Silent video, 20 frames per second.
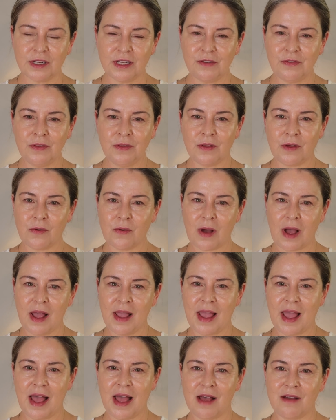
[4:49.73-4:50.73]
even though I
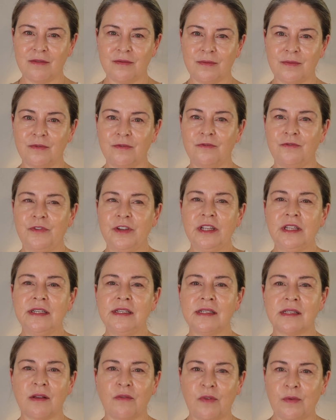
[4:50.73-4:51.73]
have
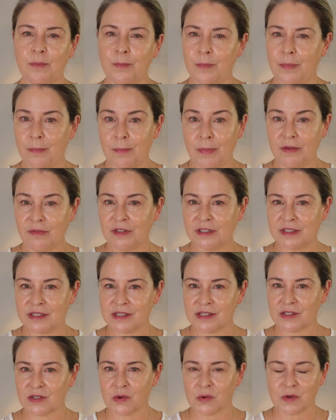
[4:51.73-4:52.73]
feelings of
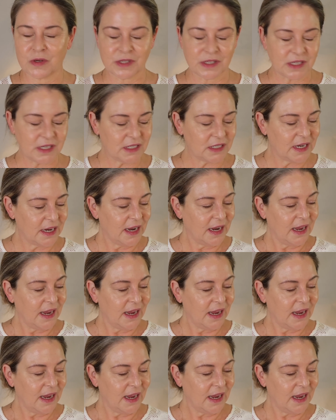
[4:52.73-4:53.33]
ambivalence towards it.